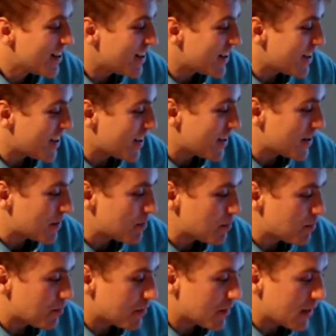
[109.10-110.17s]

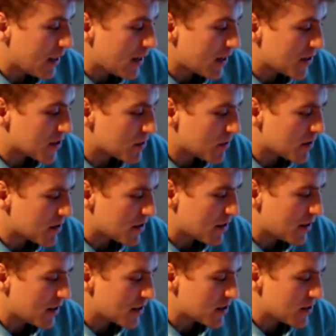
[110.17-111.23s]
Yeah, I just wanted to
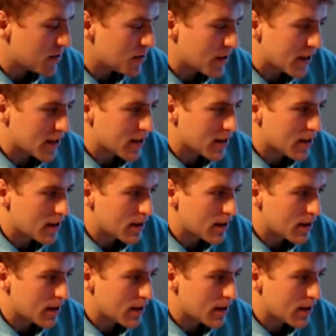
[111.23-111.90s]
think too, like